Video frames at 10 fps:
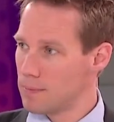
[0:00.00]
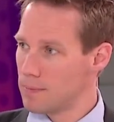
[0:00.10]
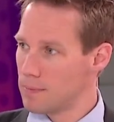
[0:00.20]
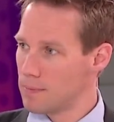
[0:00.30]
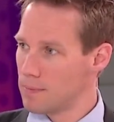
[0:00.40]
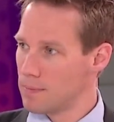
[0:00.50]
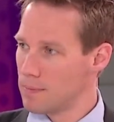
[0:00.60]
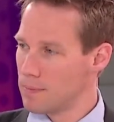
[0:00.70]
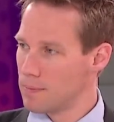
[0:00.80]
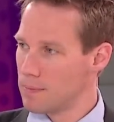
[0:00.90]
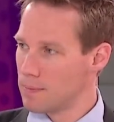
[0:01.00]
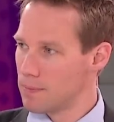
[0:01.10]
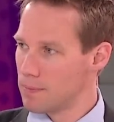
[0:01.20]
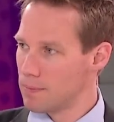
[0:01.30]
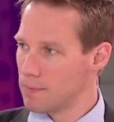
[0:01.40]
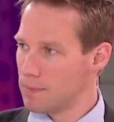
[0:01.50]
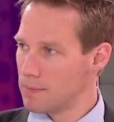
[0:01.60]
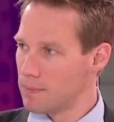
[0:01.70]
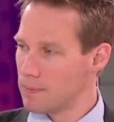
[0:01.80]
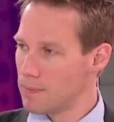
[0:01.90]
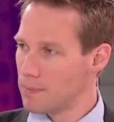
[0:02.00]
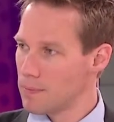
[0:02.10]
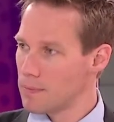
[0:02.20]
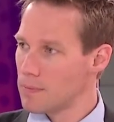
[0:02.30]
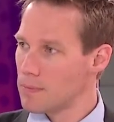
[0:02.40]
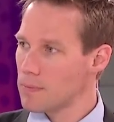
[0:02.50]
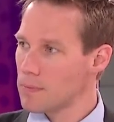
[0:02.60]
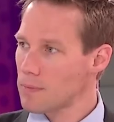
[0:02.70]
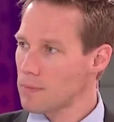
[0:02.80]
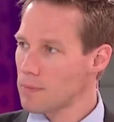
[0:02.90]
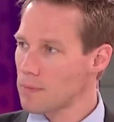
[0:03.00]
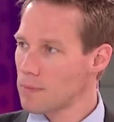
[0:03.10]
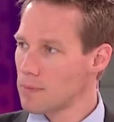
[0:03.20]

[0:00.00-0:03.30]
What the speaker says: No words are spoken by the person on screen.